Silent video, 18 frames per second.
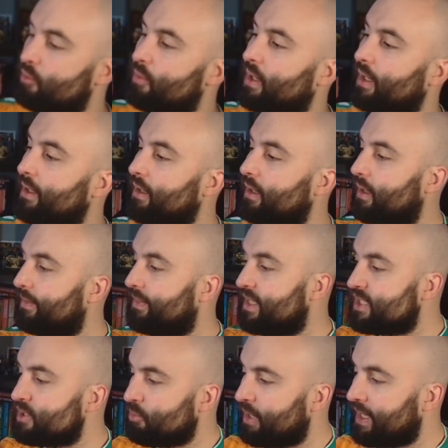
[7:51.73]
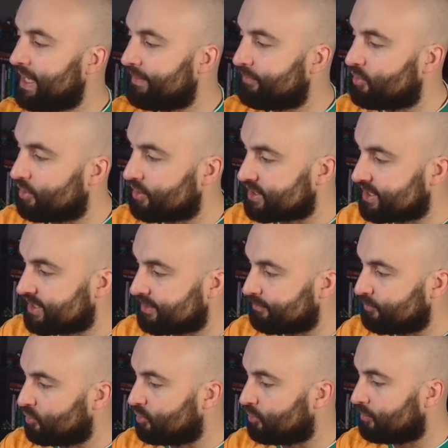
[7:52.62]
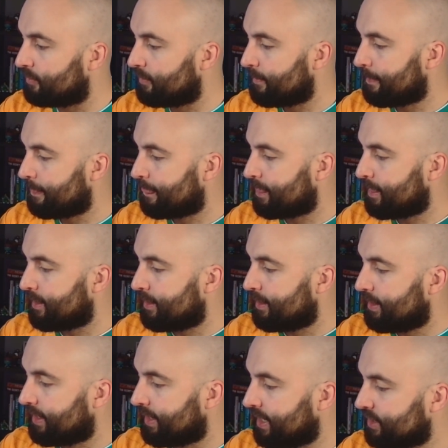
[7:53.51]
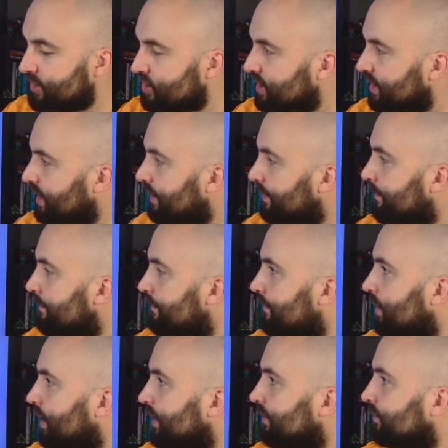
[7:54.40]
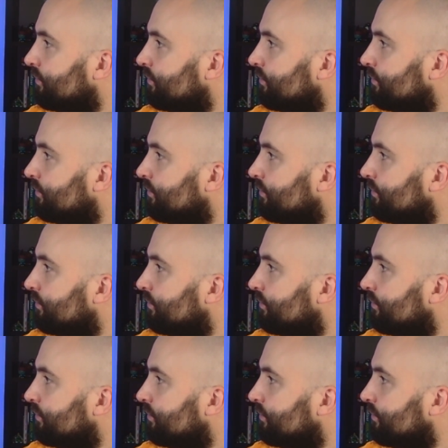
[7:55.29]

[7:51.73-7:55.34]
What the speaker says: one, this one I have got a small, and actually I might